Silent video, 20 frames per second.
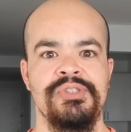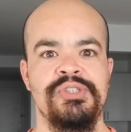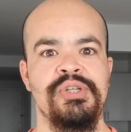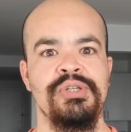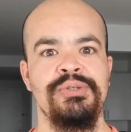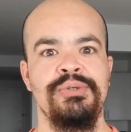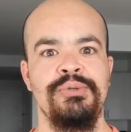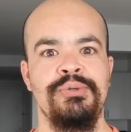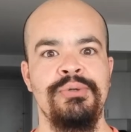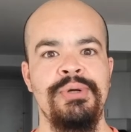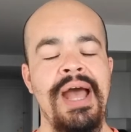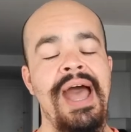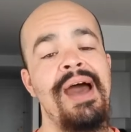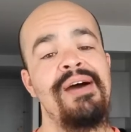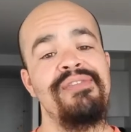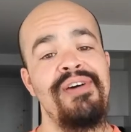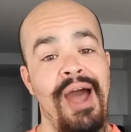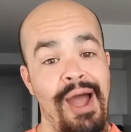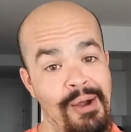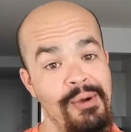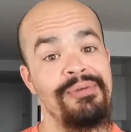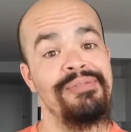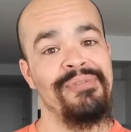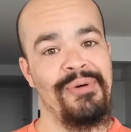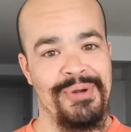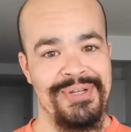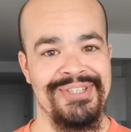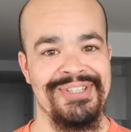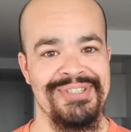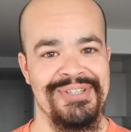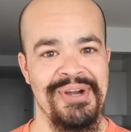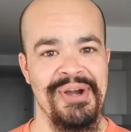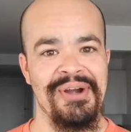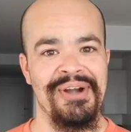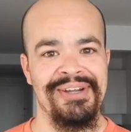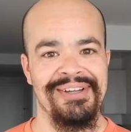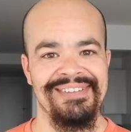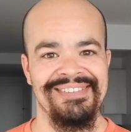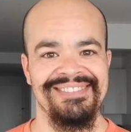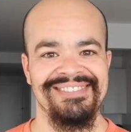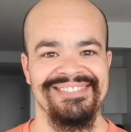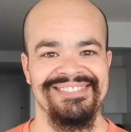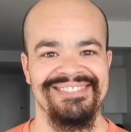to have our voices heard?